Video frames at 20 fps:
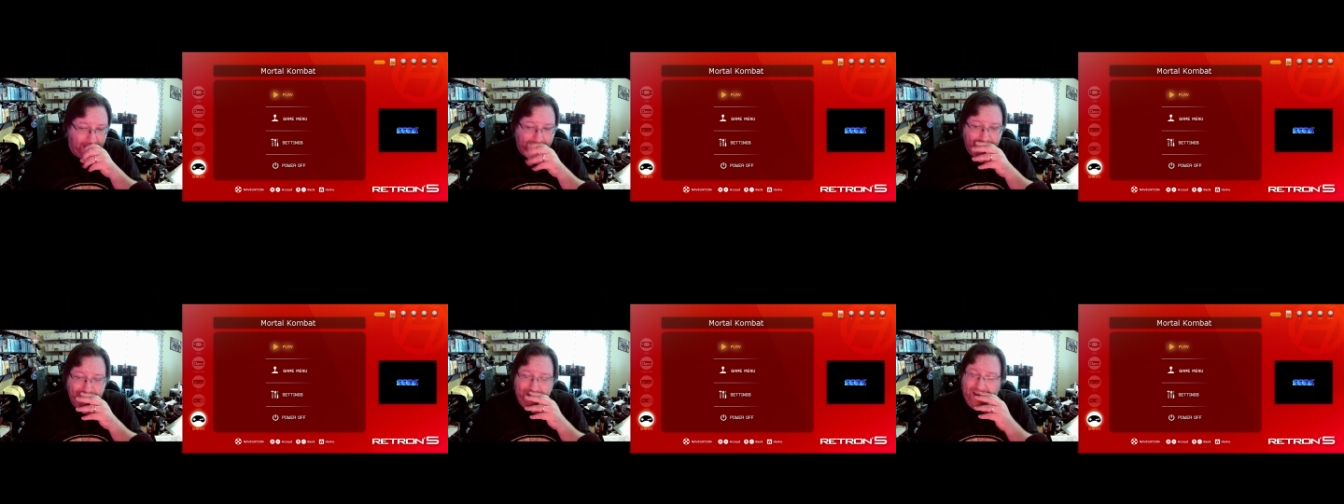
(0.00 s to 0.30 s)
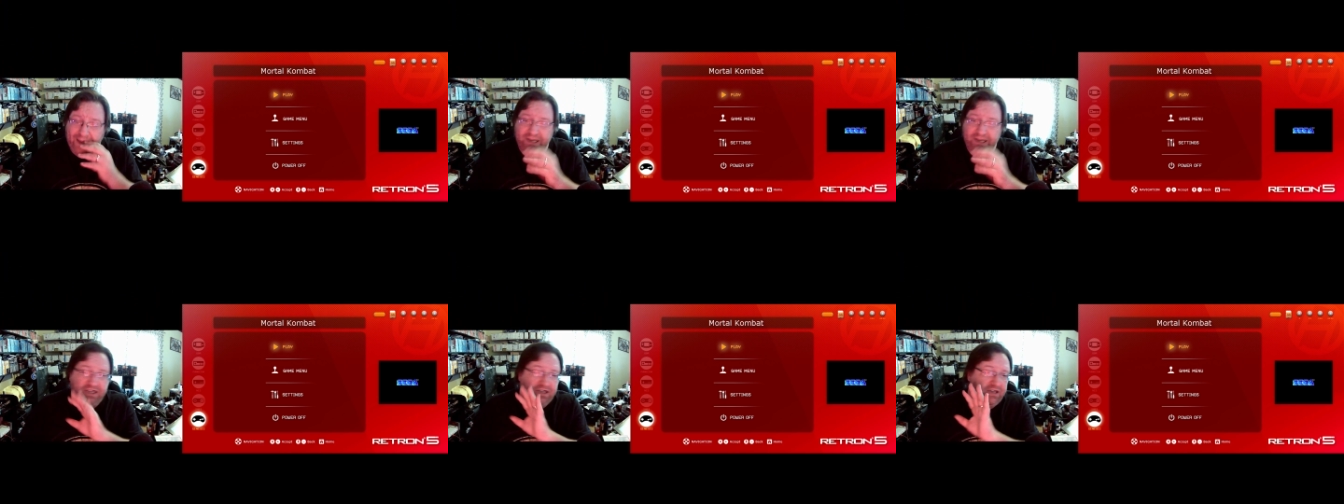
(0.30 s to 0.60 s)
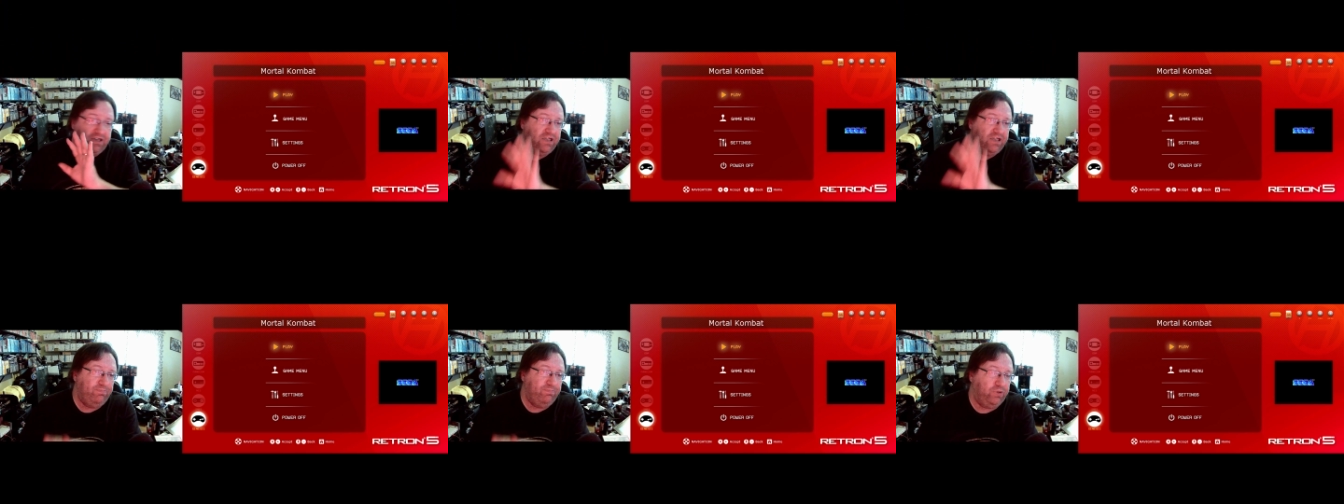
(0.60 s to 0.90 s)
I'm not going
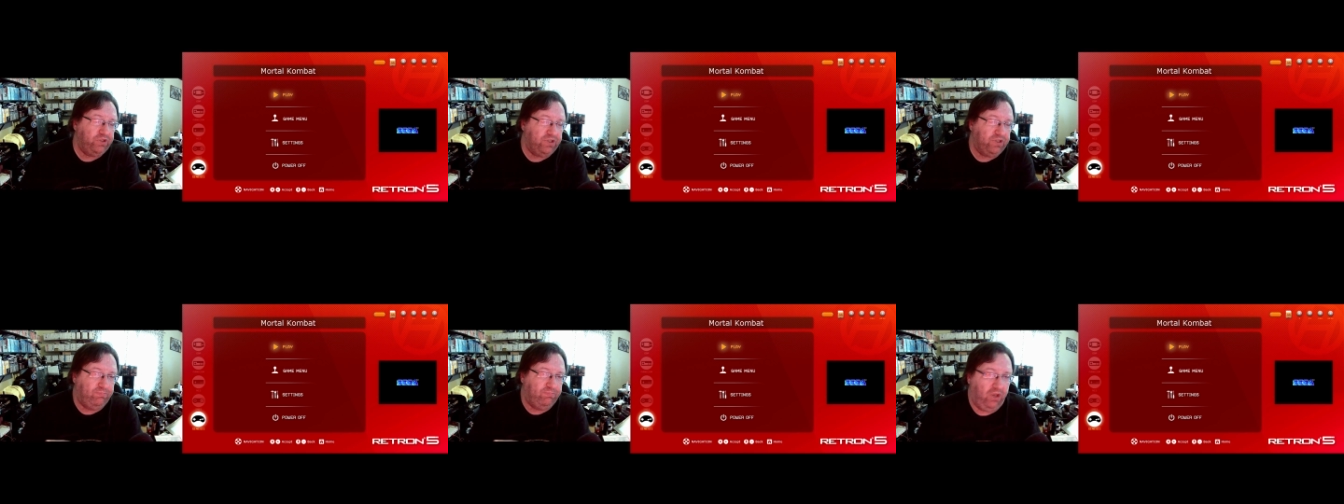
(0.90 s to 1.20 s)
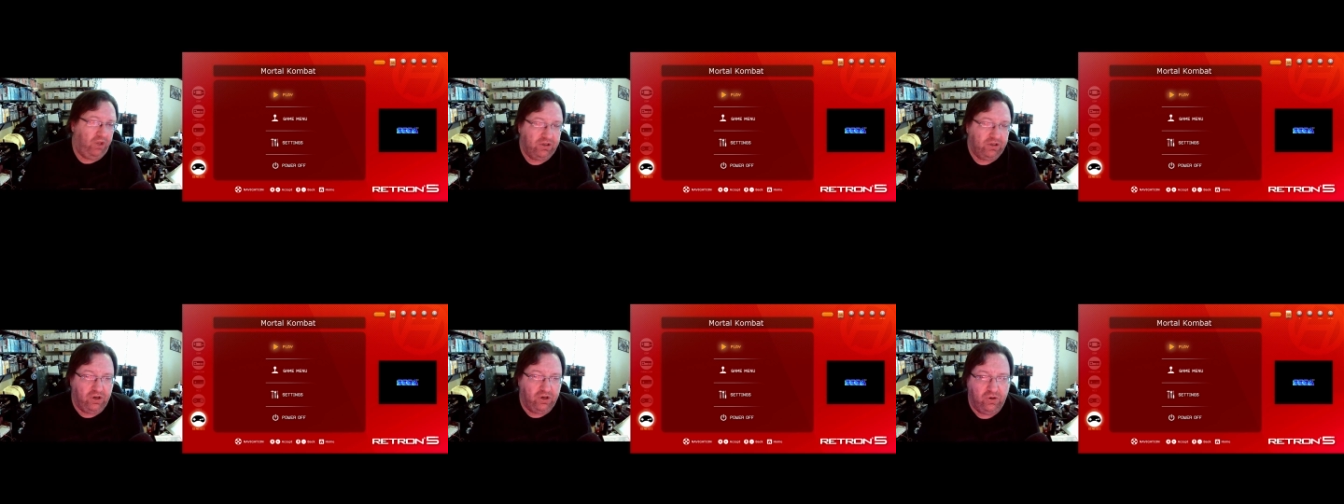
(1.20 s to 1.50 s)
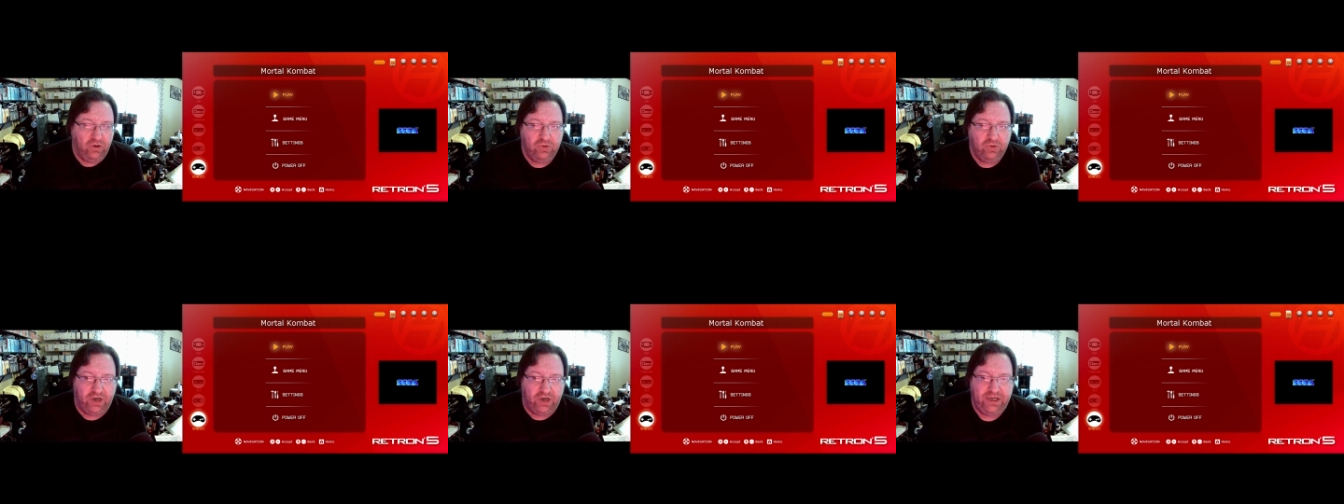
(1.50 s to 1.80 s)
to input the blood
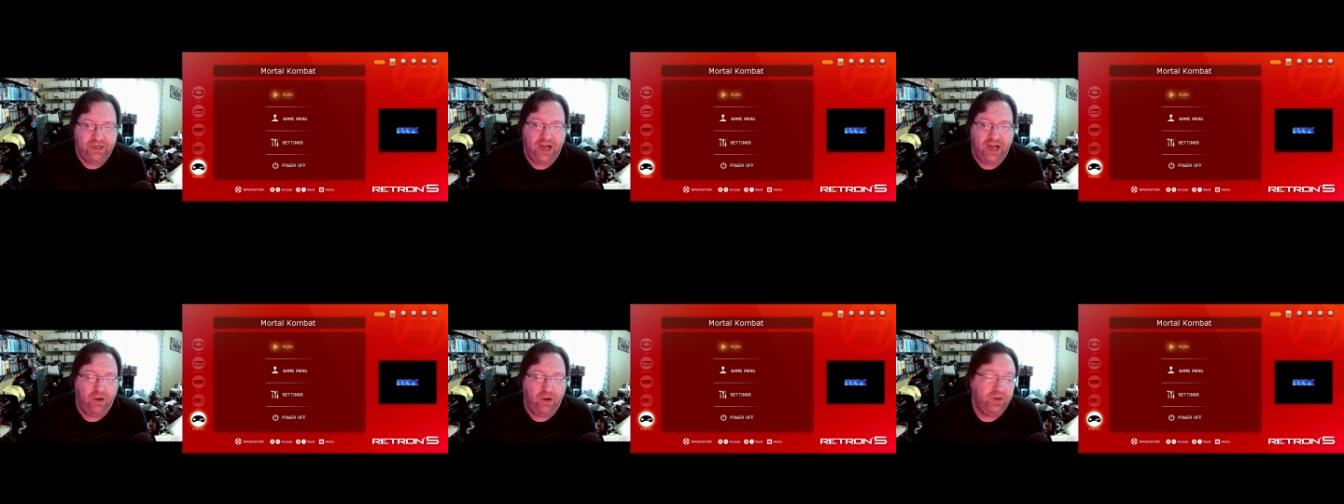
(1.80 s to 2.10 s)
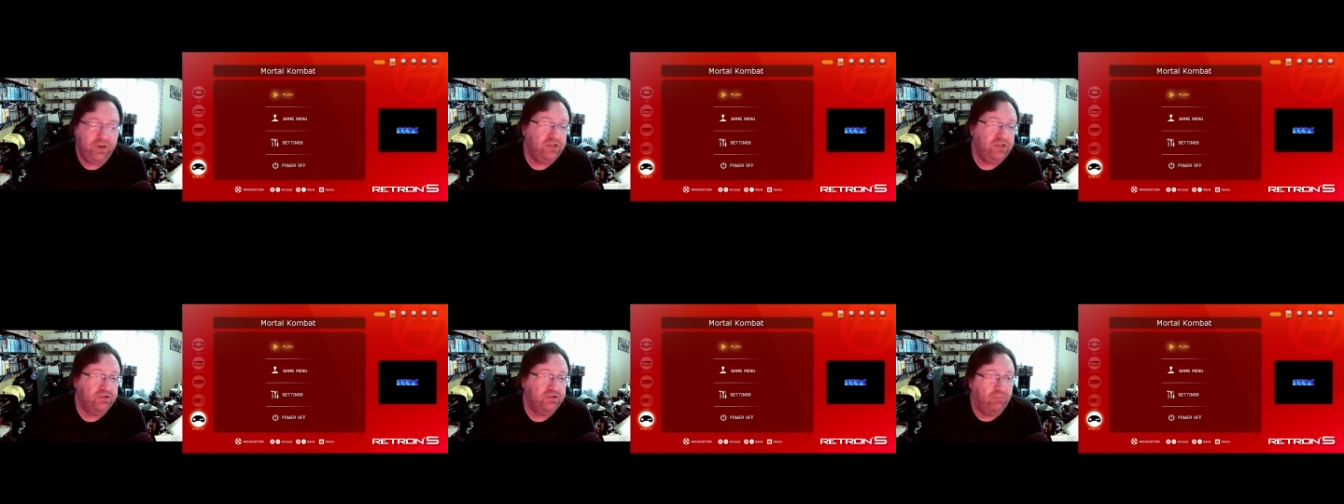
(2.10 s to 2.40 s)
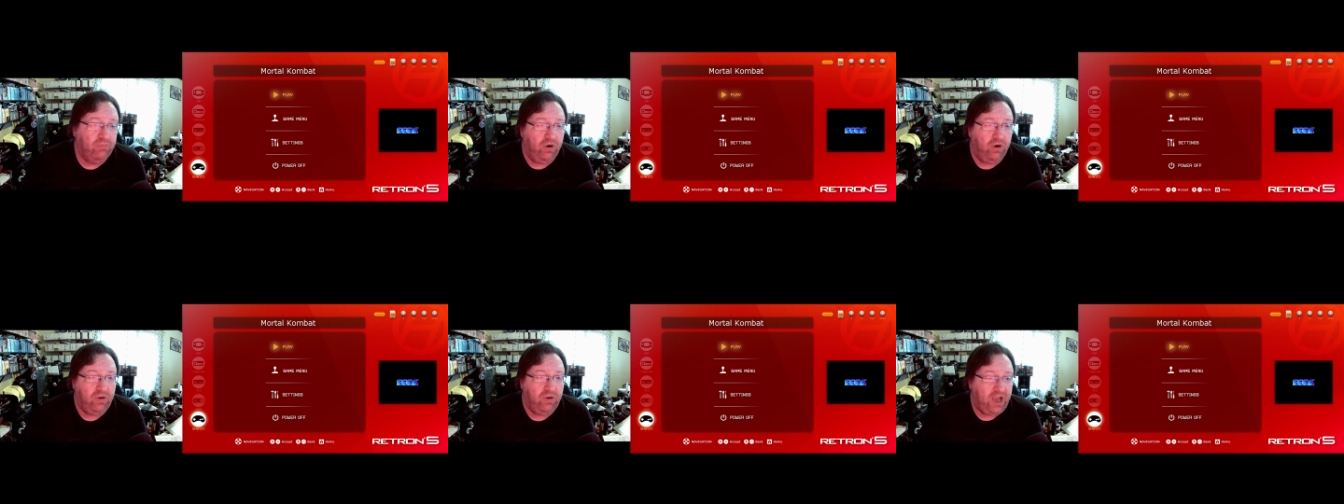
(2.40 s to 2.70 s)
code right now into
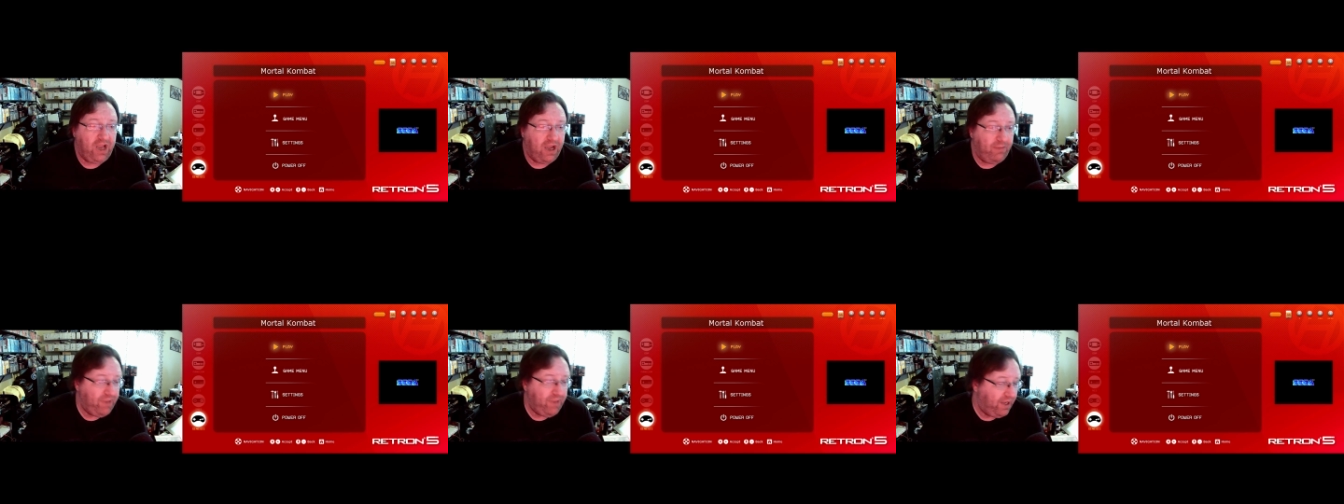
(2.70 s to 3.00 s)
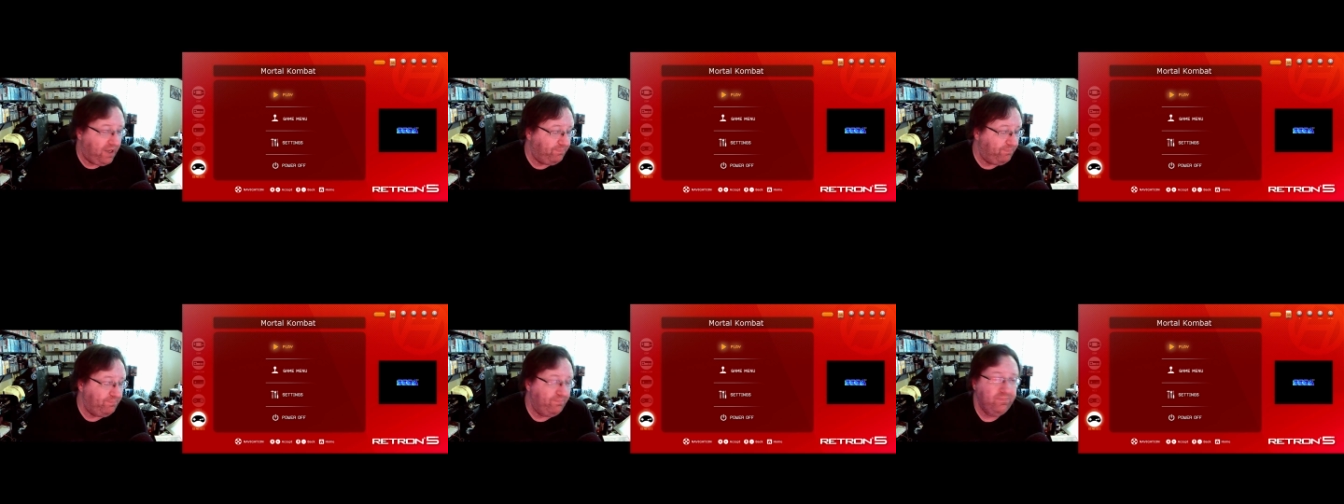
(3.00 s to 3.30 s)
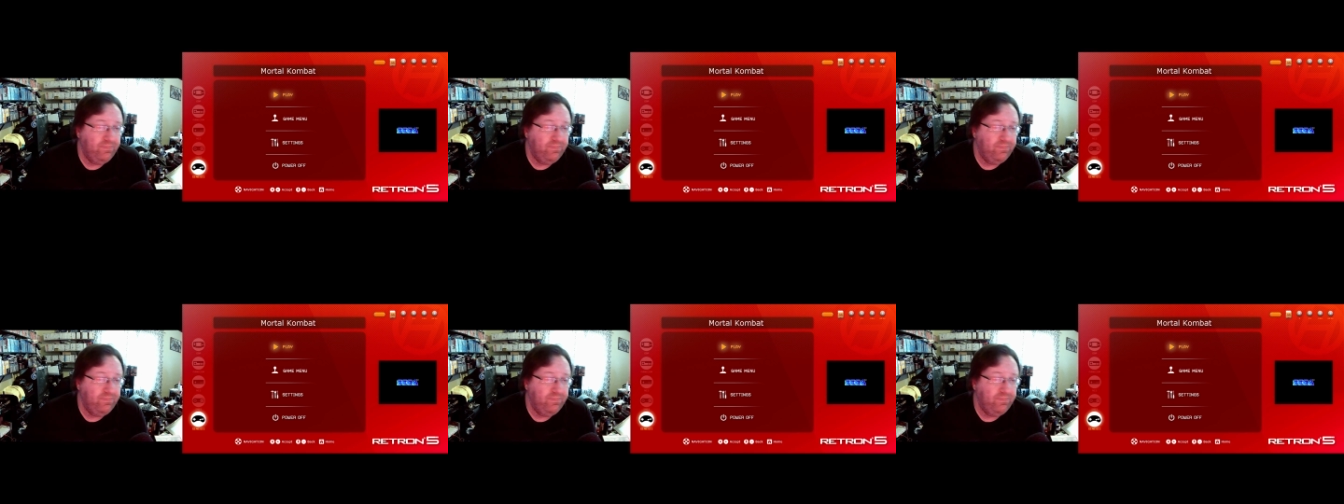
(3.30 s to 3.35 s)
Mortal Kombat,